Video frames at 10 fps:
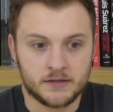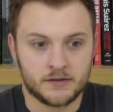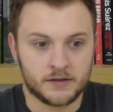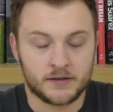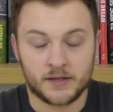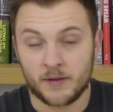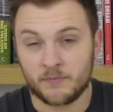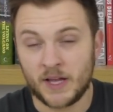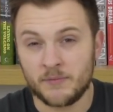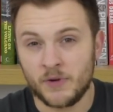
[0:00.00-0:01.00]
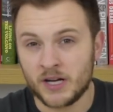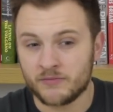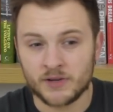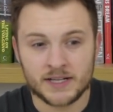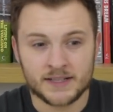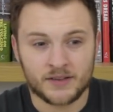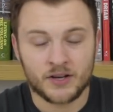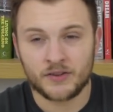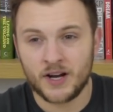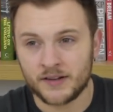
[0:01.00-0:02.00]
That might really
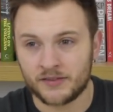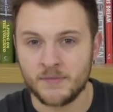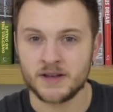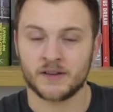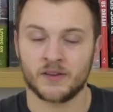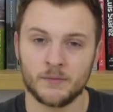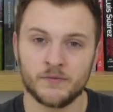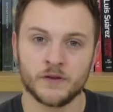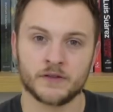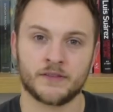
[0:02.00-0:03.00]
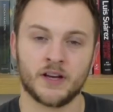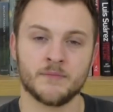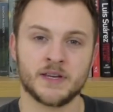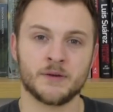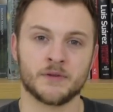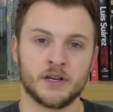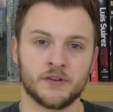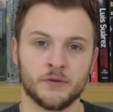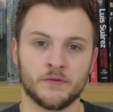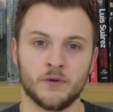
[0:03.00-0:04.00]
kind of cement your top four for the time being, with
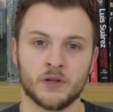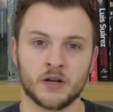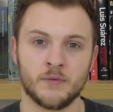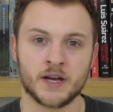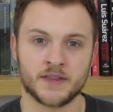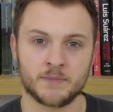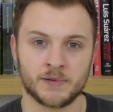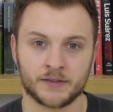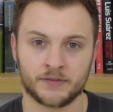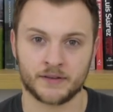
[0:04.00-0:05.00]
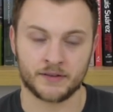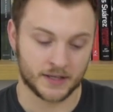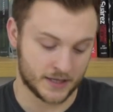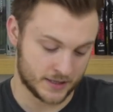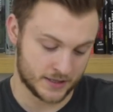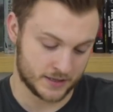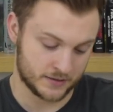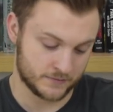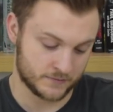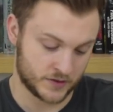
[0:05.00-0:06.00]
Arsenal falling away. They play City
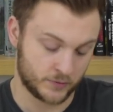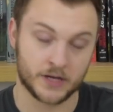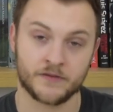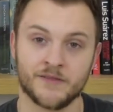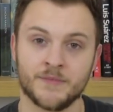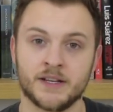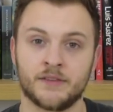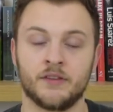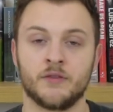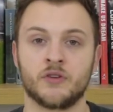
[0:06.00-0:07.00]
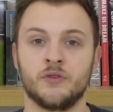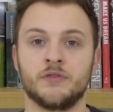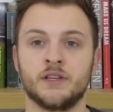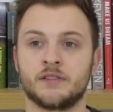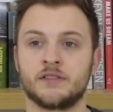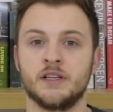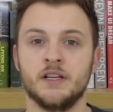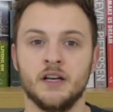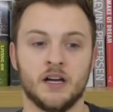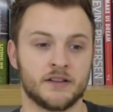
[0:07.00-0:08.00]
in 25 minutes as I record this.
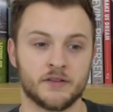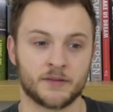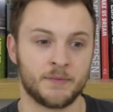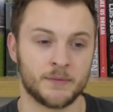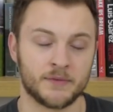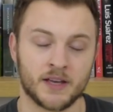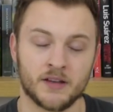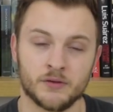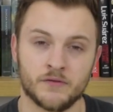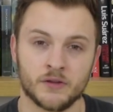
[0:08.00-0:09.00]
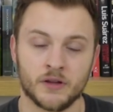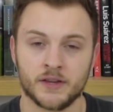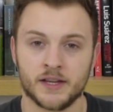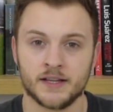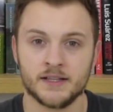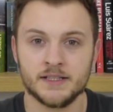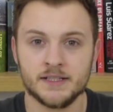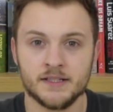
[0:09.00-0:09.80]
I don't expect them to get an awful lot there,